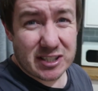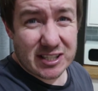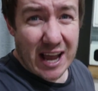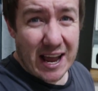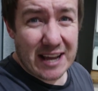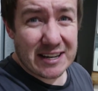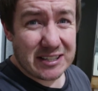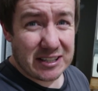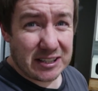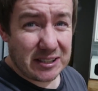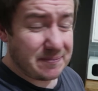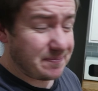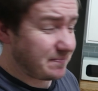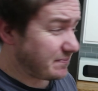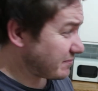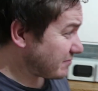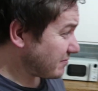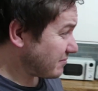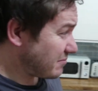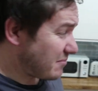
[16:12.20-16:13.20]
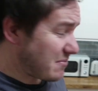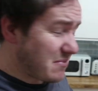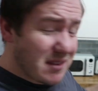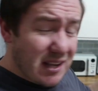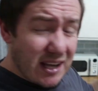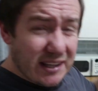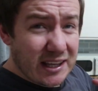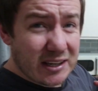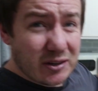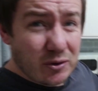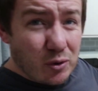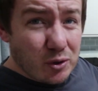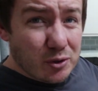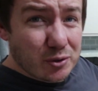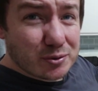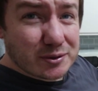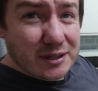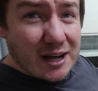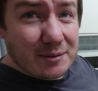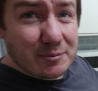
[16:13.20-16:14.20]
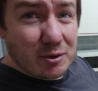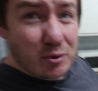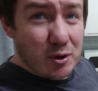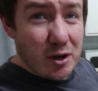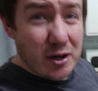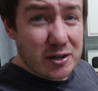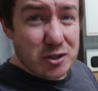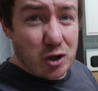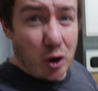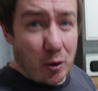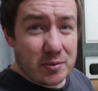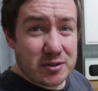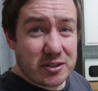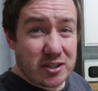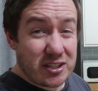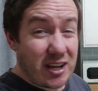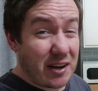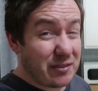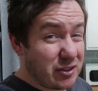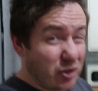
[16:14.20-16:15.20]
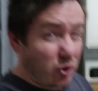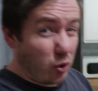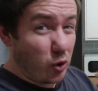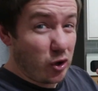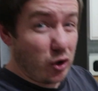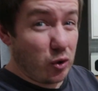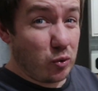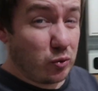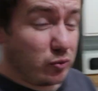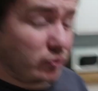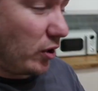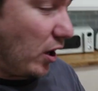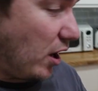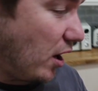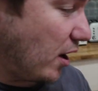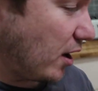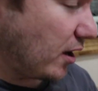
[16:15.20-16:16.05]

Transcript: a sander and then oil down my worktops, because you have to oil